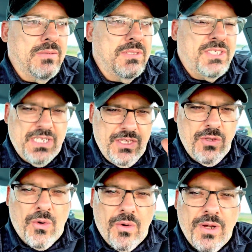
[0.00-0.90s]

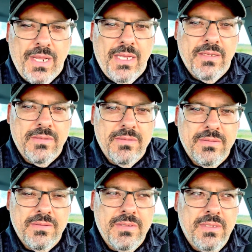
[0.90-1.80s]
seniority.
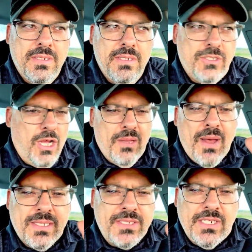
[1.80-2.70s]
It's all
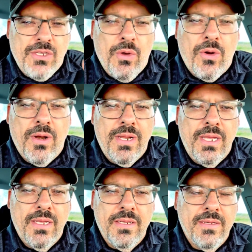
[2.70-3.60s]
about seniority.